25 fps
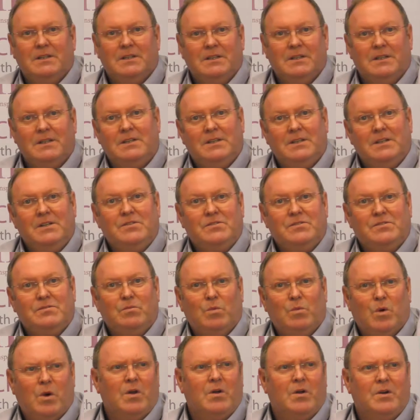it is
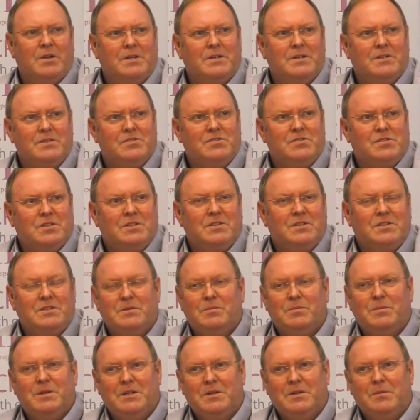what I consider to
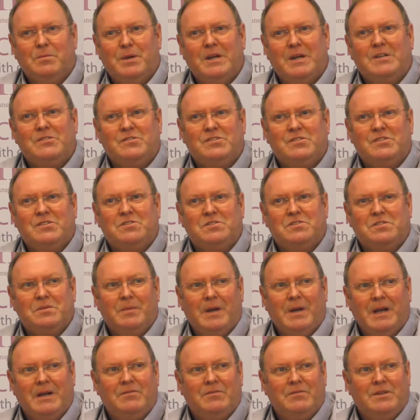be the best system
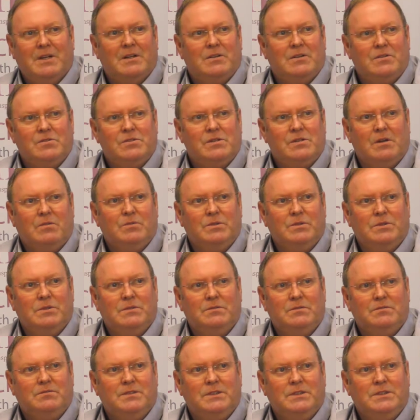out there, else I wouldn't
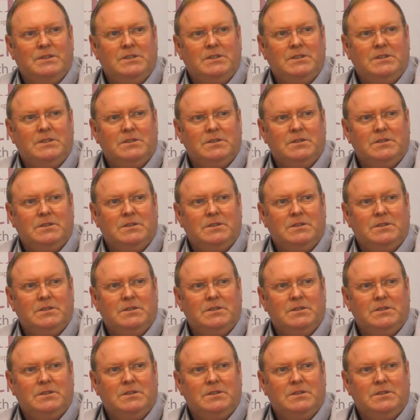have fitted it.